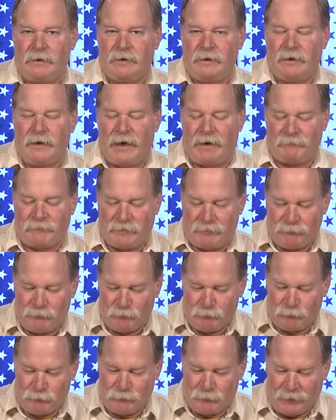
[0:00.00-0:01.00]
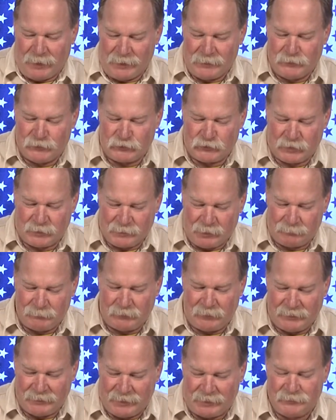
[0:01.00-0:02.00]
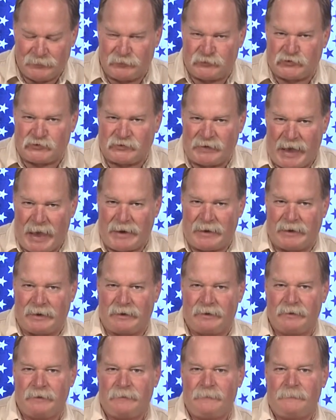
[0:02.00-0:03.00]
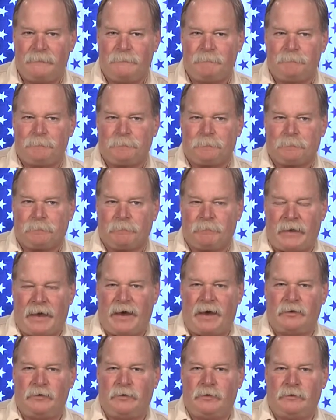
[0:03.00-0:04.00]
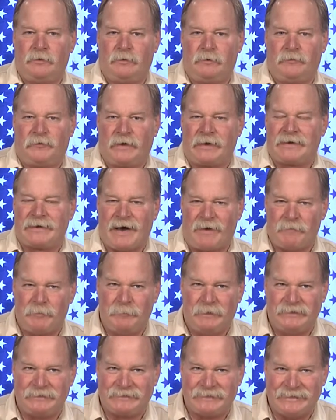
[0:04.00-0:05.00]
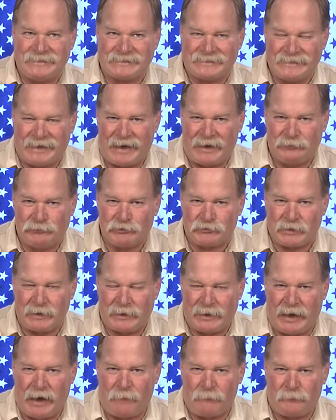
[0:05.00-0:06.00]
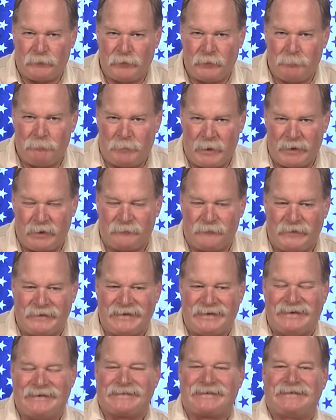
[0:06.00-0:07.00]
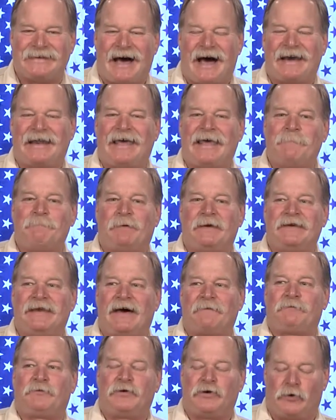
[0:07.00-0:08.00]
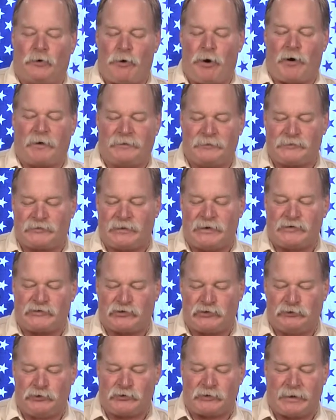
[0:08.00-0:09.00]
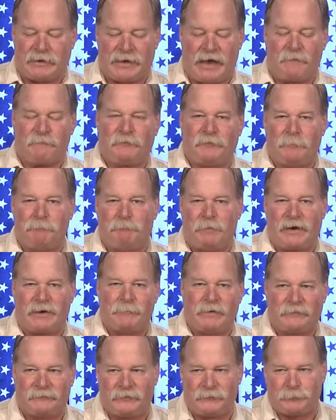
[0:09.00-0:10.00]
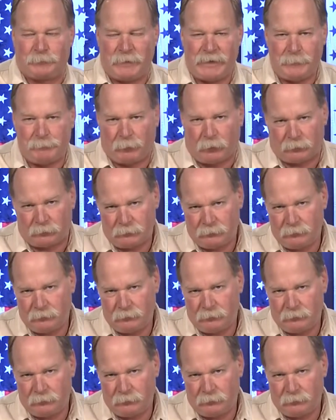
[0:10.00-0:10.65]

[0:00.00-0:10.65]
have come to the understanding that the government is not looking out for the benefit. It is not a benevolent organization looking out for the betterment of its people.